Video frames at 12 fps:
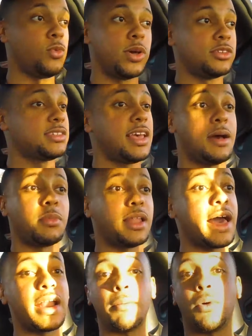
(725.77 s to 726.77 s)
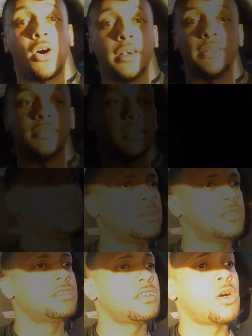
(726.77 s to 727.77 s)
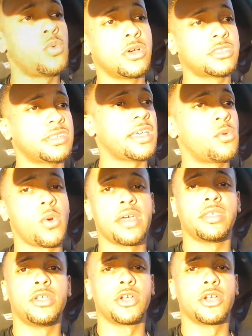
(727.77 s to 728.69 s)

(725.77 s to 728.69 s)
will say I'm glad I bought it. So I will say, whether you're